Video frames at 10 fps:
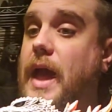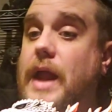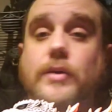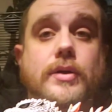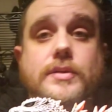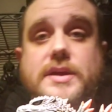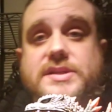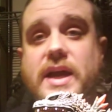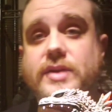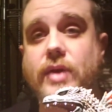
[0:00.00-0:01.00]
I don't know the
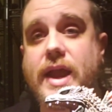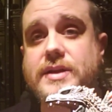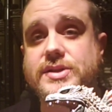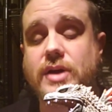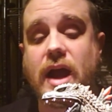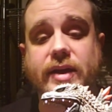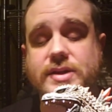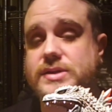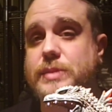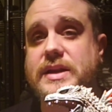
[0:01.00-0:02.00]
exact answer. I
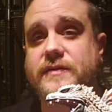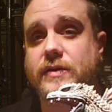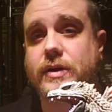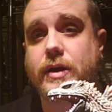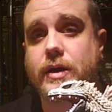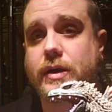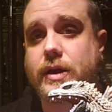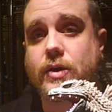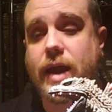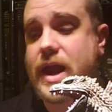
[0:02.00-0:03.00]
get so many different,
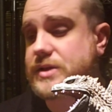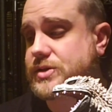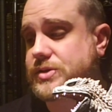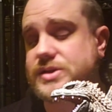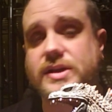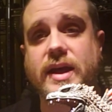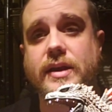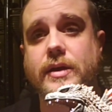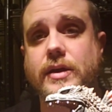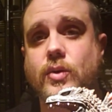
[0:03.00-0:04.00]
answers to
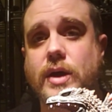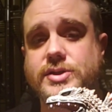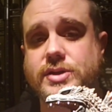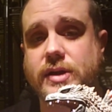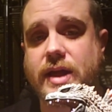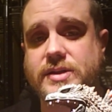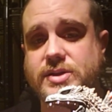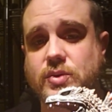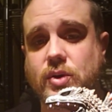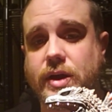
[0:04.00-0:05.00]
that question or that
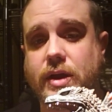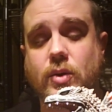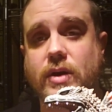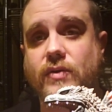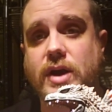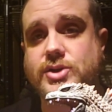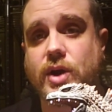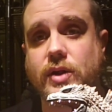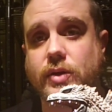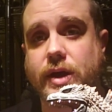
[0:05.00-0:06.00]
story, whenever I
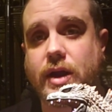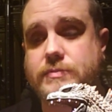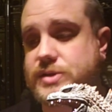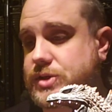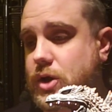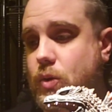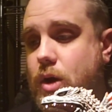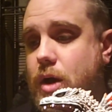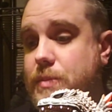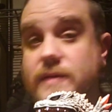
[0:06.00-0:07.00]
try to look it up.
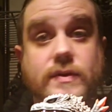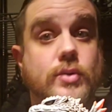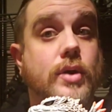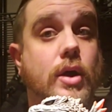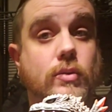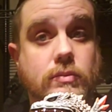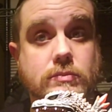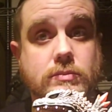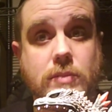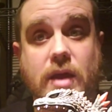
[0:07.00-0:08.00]
So if you know
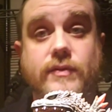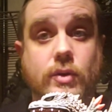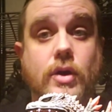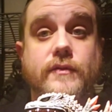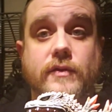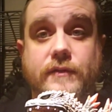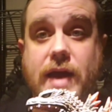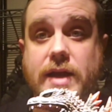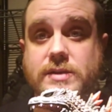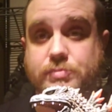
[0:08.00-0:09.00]
for a
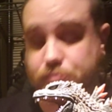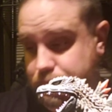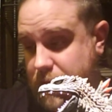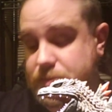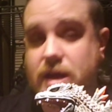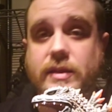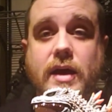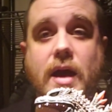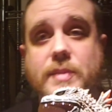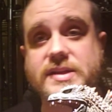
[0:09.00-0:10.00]
fact, pipe down in the
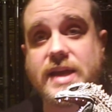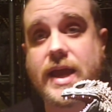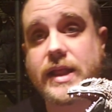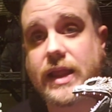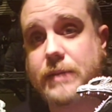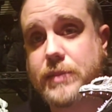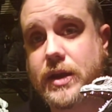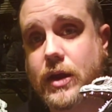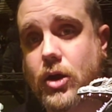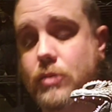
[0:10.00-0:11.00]
comments and let me
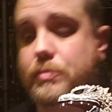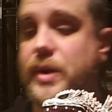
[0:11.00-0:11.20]
know.